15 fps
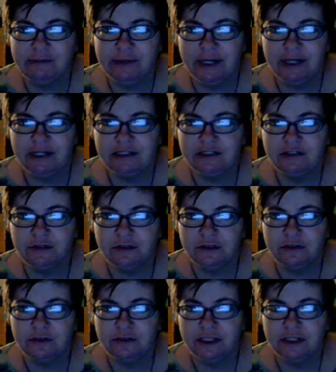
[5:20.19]
panic
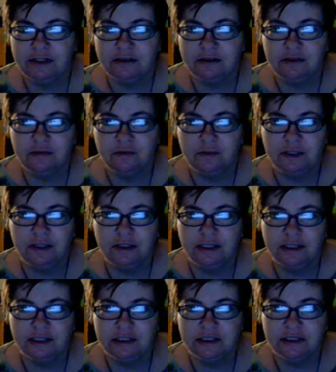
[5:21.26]
disorder and whatnot.